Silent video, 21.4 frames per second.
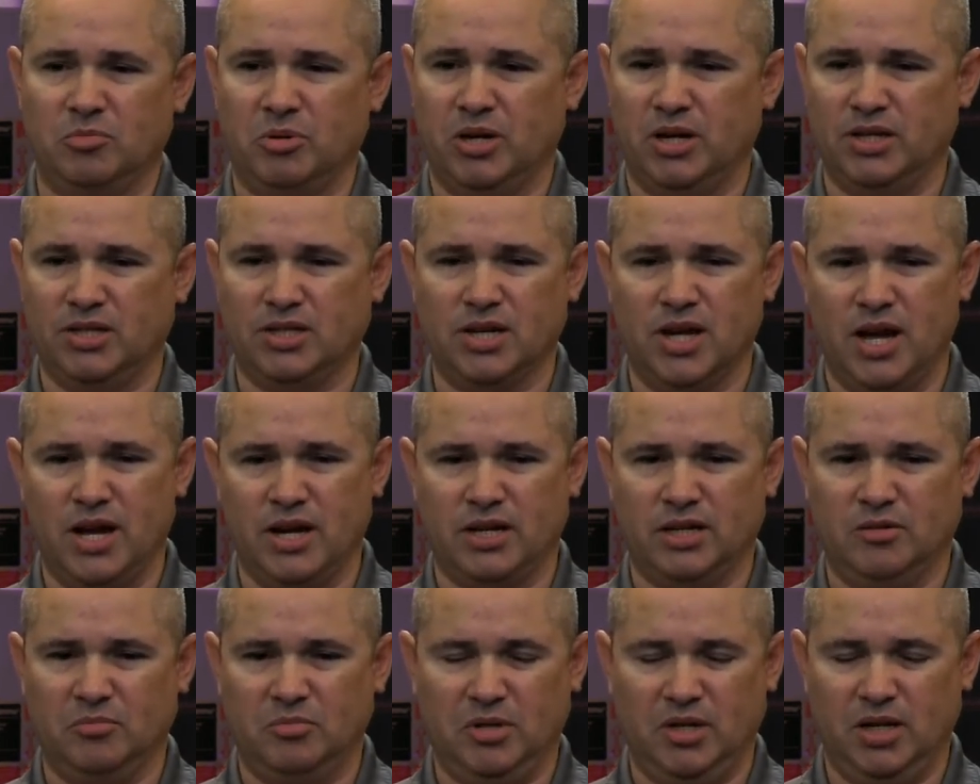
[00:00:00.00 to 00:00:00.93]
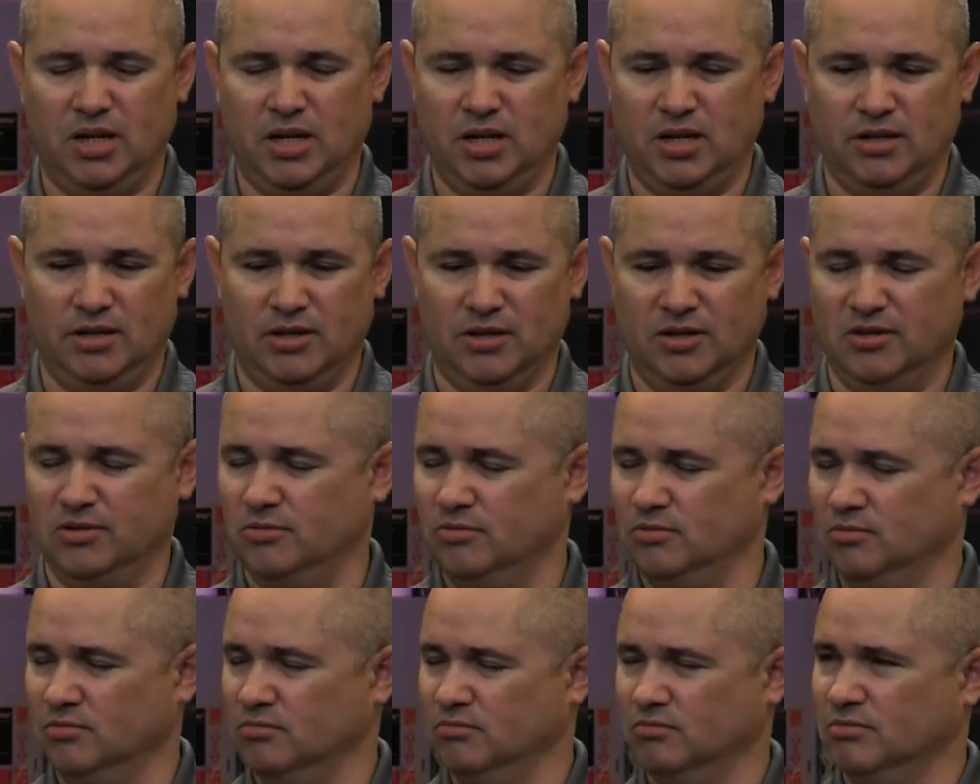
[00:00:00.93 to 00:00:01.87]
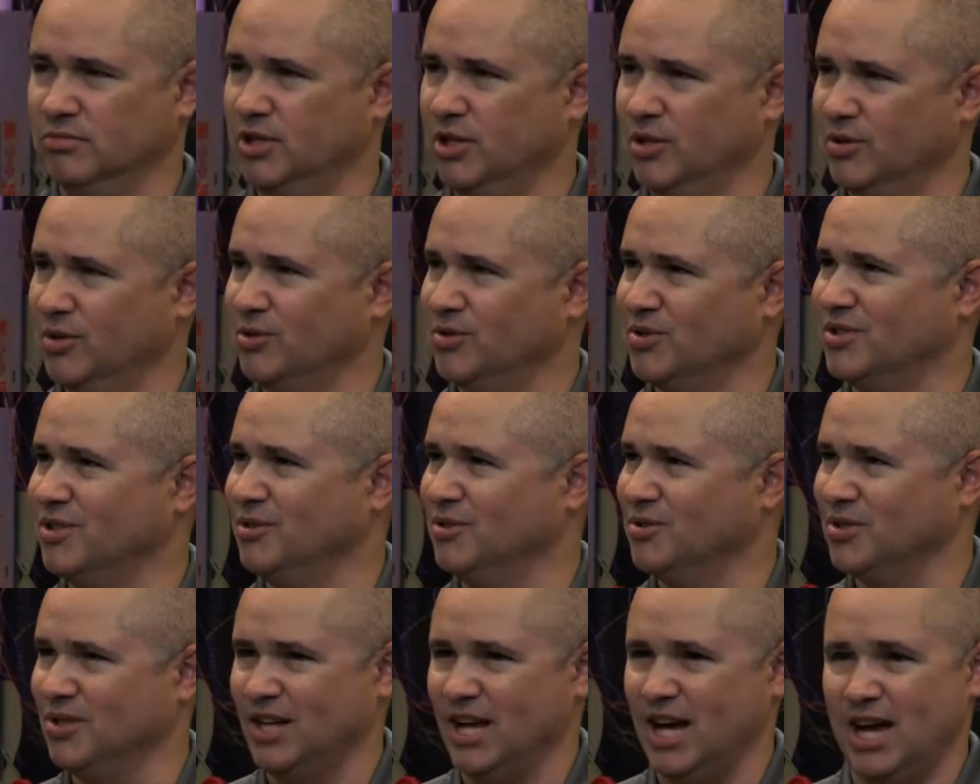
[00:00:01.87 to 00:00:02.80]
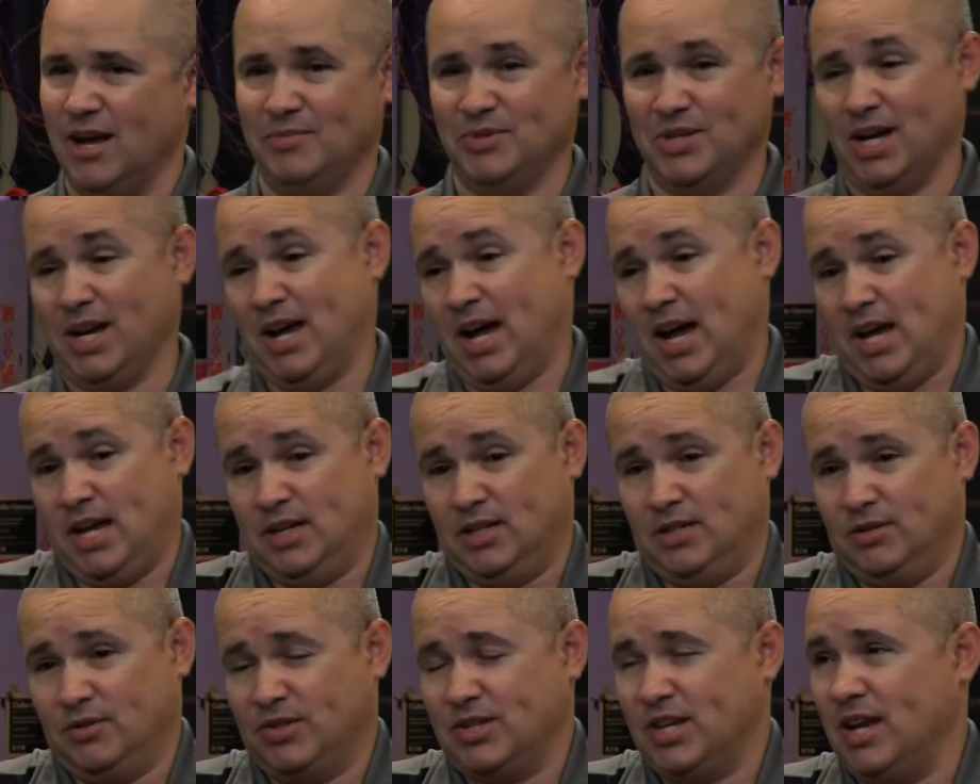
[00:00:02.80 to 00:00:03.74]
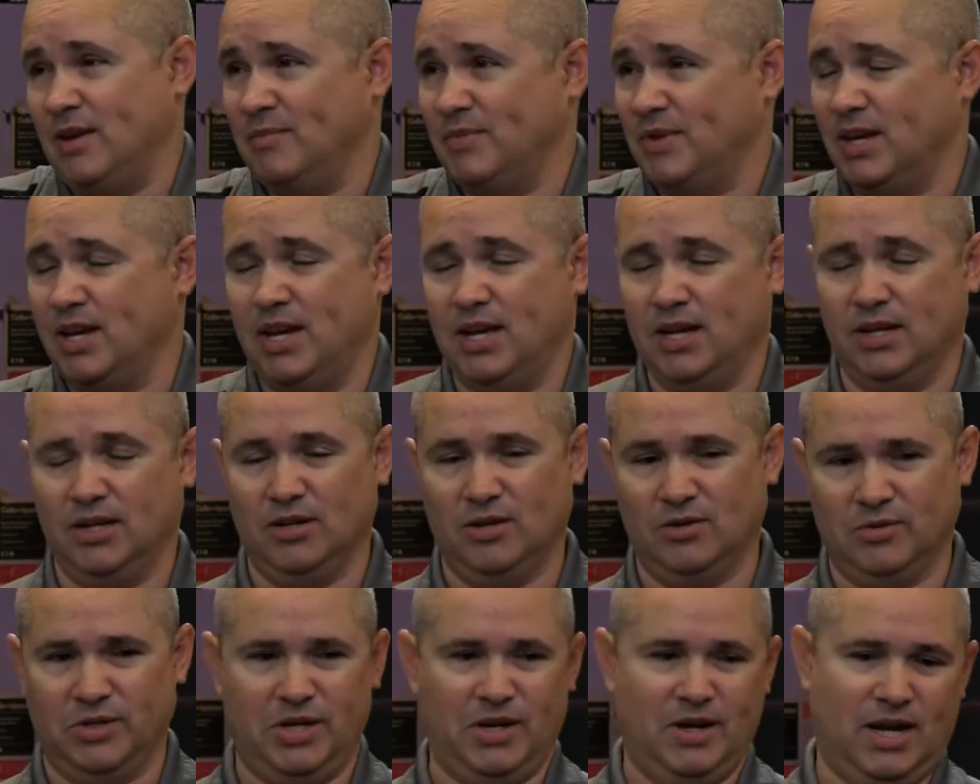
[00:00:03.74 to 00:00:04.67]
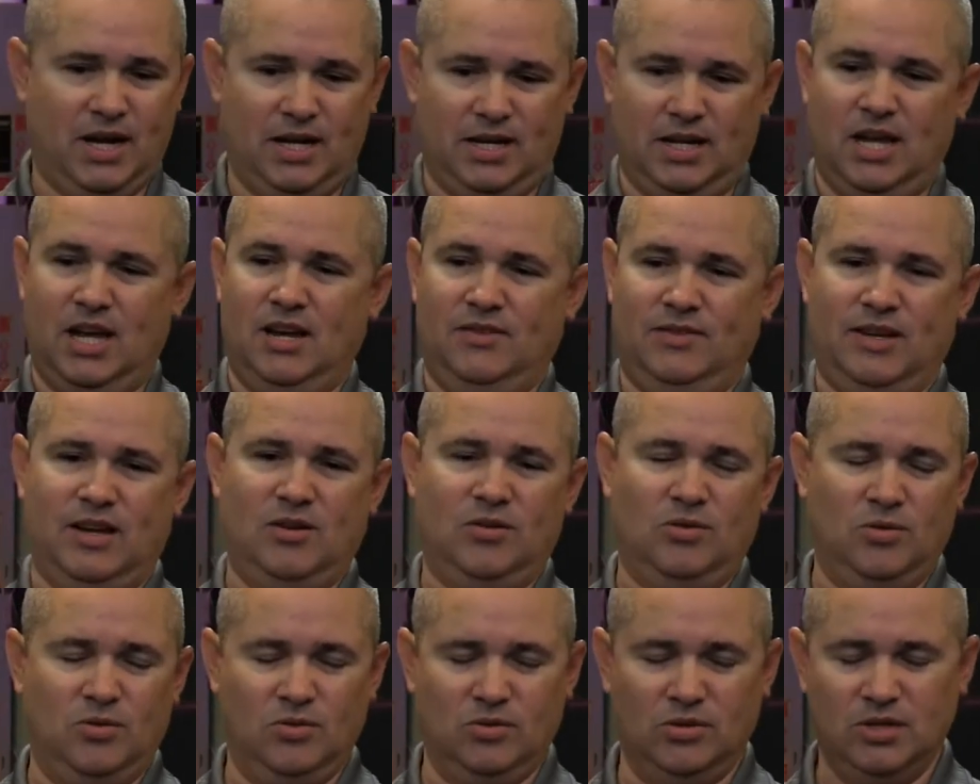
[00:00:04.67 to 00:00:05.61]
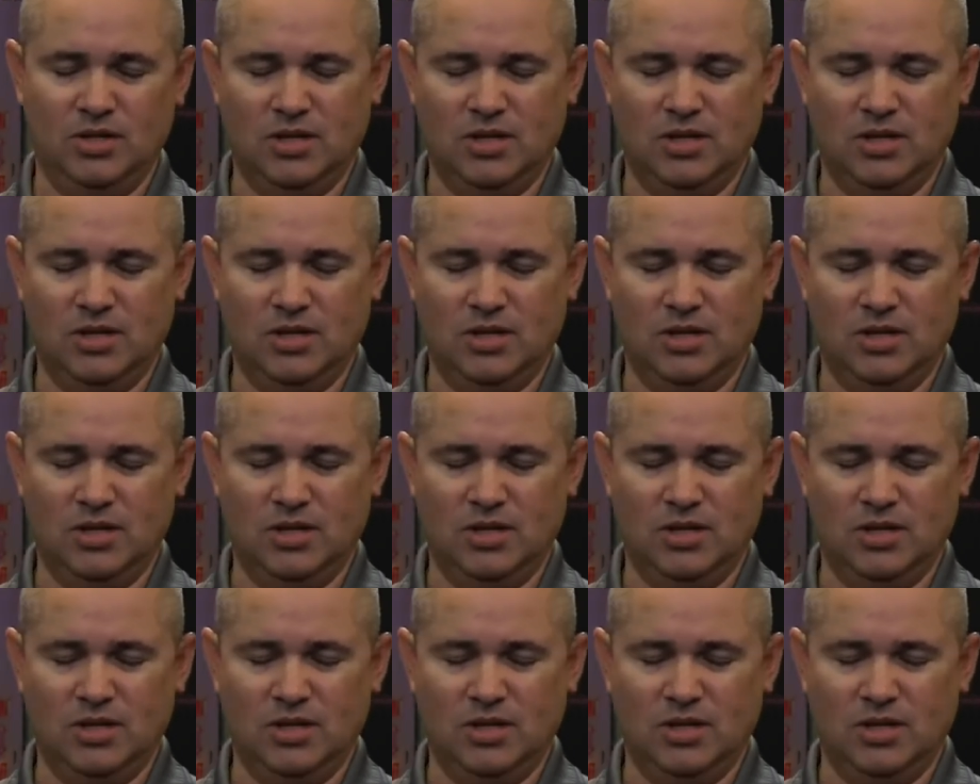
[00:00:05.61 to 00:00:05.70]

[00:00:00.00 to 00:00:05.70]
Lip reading: But it's not going to be, those labs. I had to do the same thing, where you had to have that whole.